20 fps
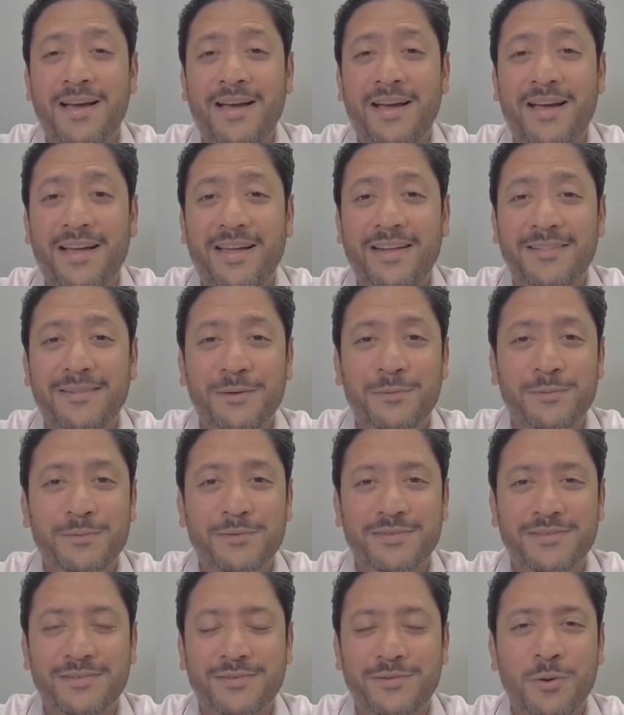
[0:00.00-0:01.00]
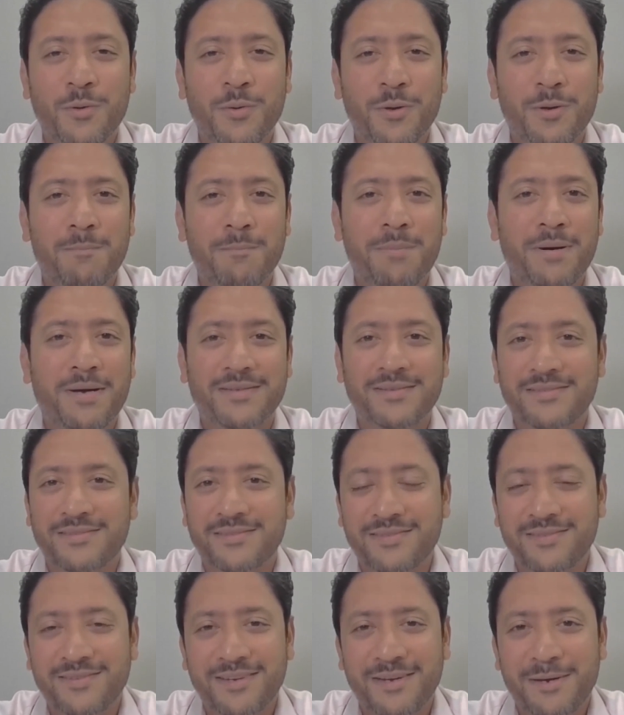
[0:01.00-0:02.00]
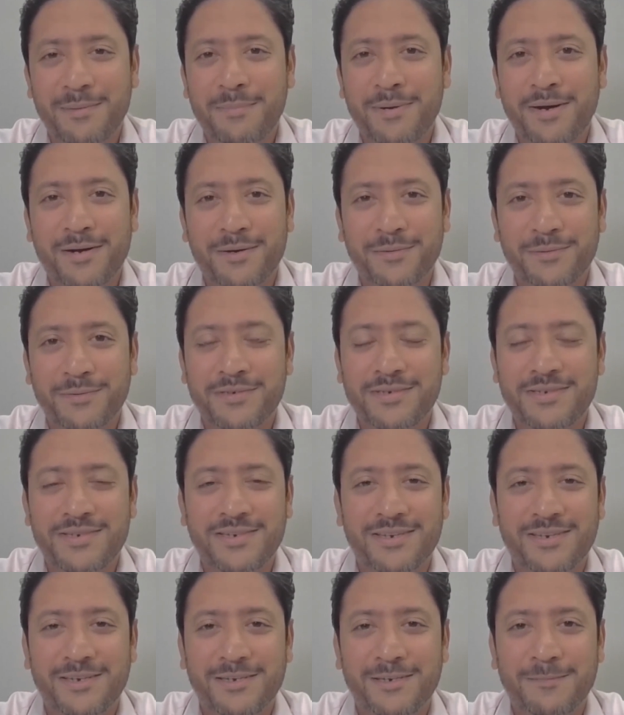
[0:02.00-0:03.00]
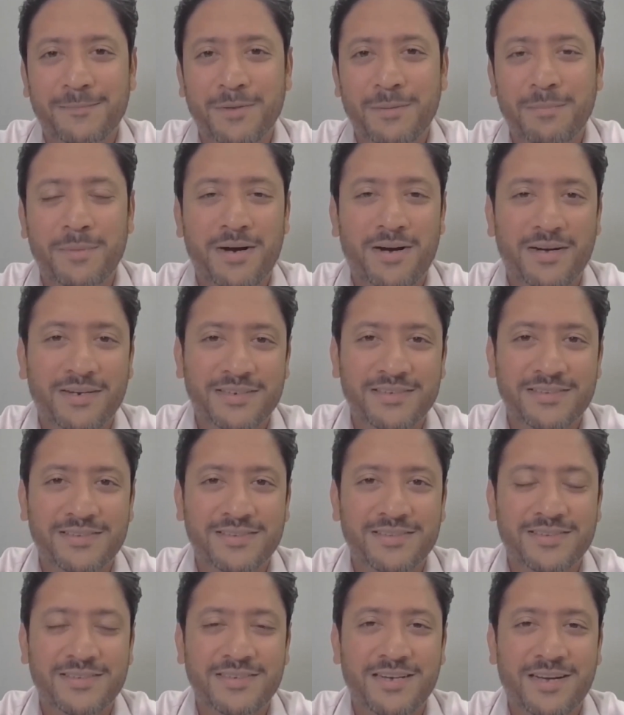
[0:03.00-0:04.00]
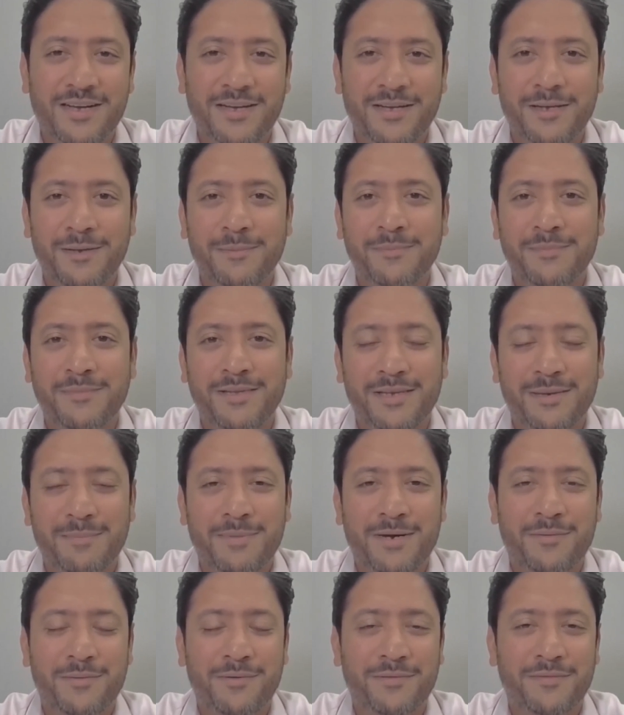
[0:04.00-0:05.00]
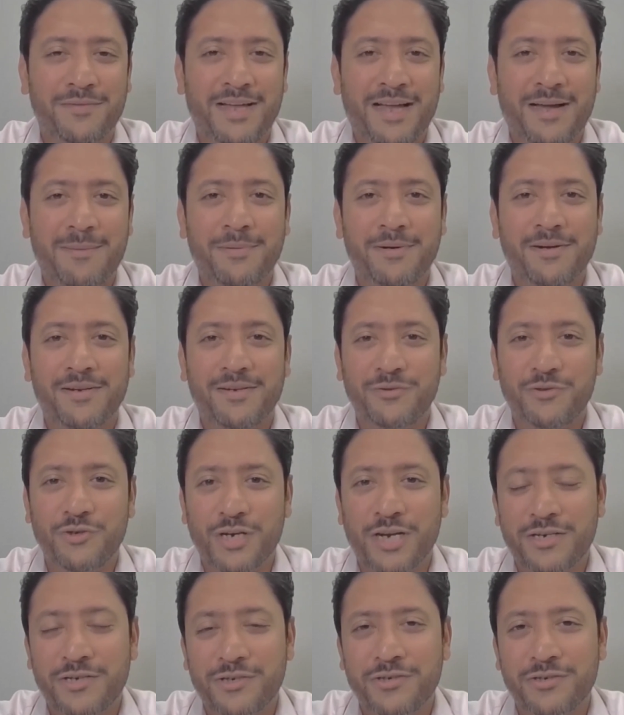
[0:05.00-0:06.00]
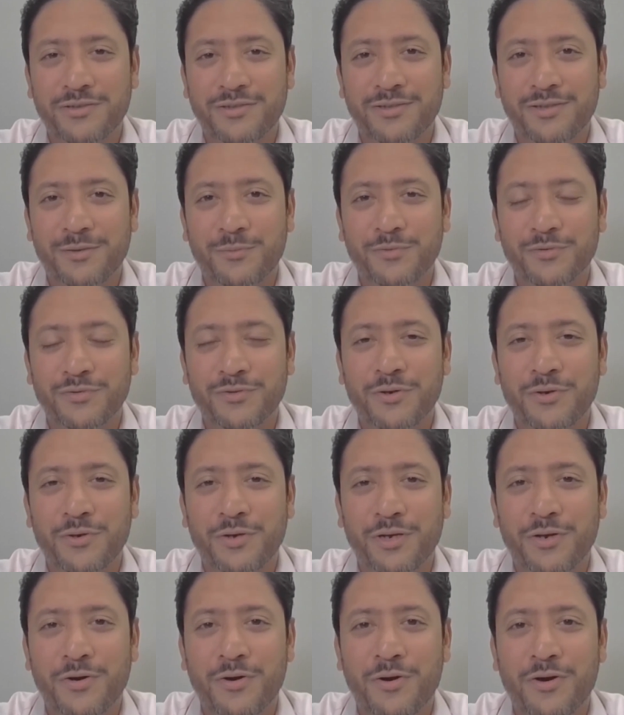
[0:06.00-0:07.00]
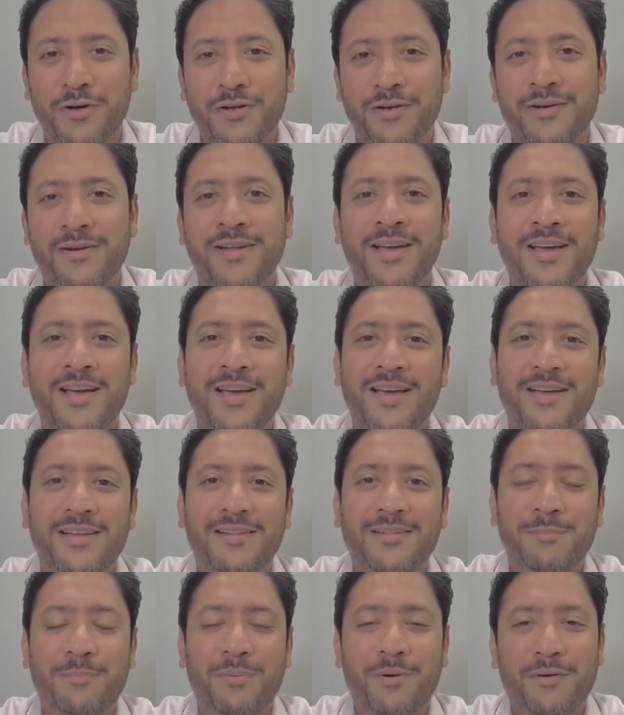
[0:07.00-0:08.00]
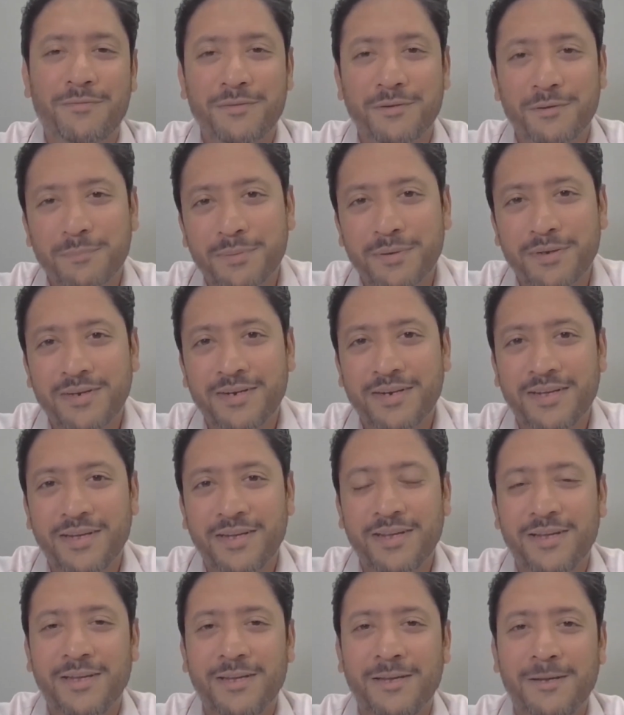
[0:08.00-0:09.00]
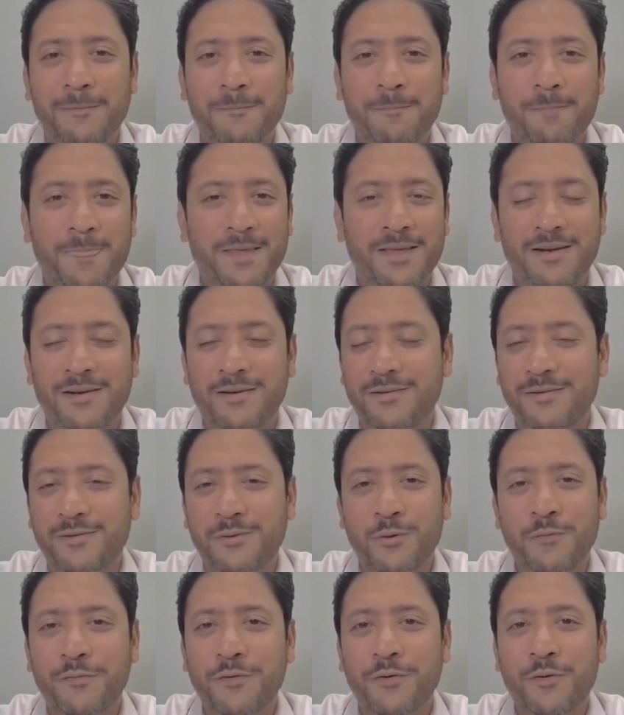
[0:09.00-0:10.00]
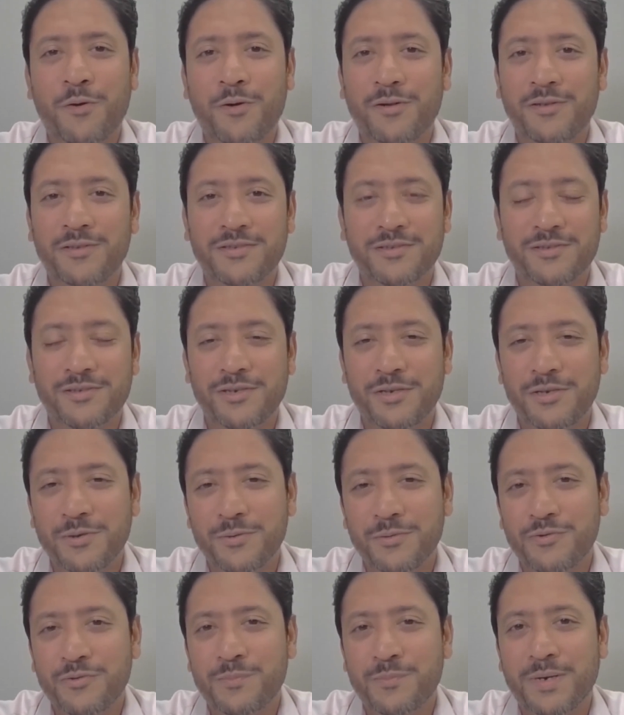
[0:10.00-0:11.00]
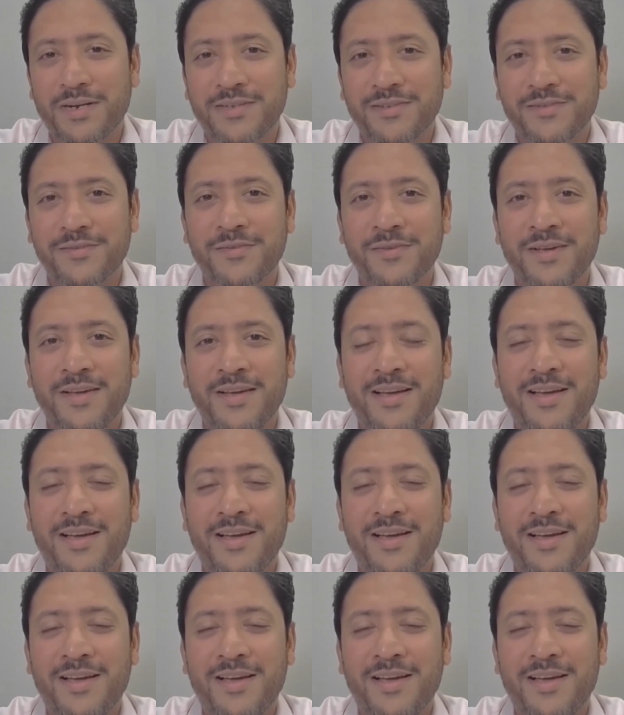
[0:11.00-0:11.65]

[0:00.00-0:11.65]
And there was this whole buzz about the markets at the time, the amount of capital injection that was going on, the profitability, overall just a huge buzz.